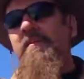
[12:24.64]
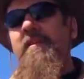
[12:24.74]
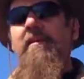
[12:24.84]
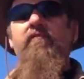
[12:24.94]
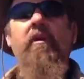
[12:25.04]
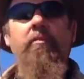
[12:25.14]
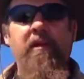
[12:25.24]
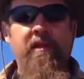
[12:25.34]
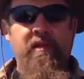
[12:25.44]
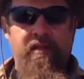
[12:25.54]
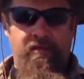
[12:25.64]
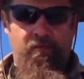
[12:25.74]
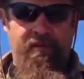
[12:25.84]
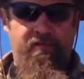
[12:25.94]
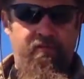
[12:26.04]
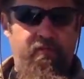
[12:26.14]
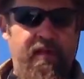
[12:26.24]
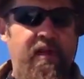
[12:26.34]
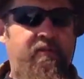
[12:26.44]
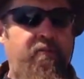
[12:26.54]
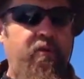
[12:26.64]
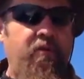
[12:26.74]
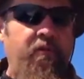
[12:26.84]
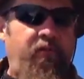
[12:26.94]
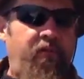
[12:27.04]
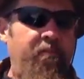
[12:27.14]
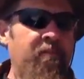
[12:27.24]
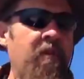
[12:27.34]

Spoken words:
they have trouble eating in the winter. Without the moose,